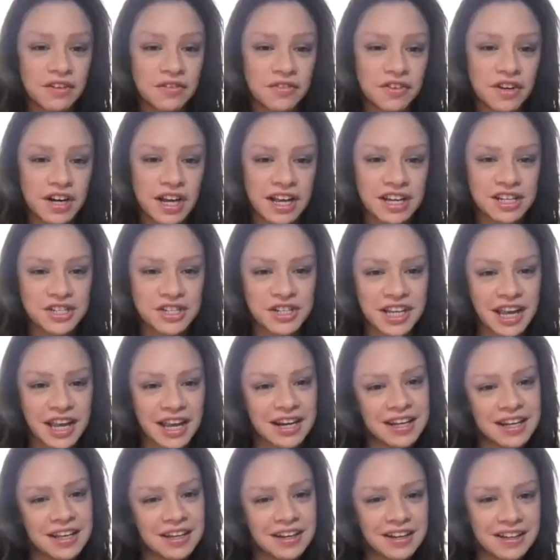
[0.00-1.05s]
for
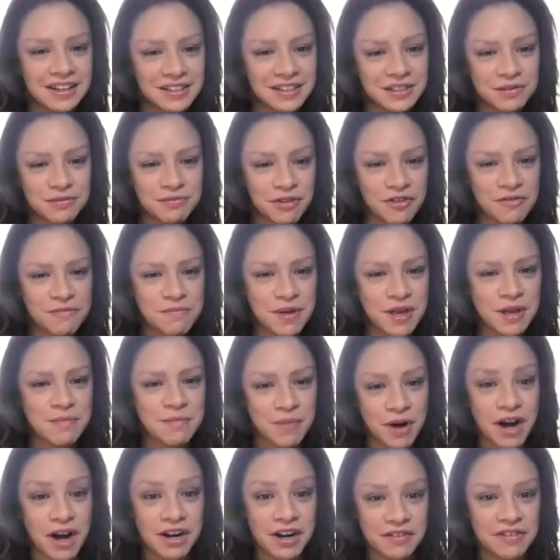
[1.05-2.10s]
educating us, for being
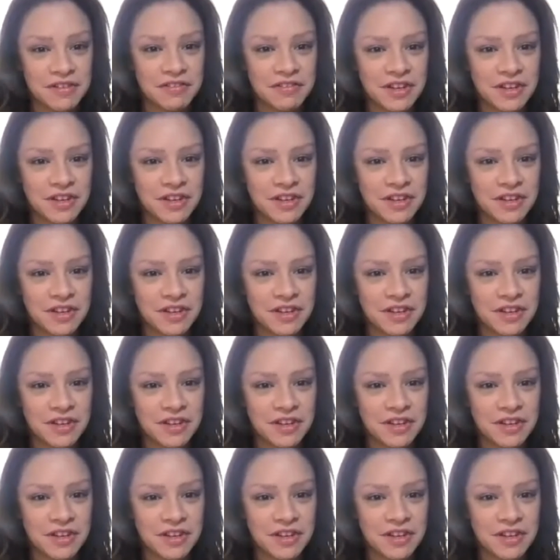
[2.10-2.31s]
part of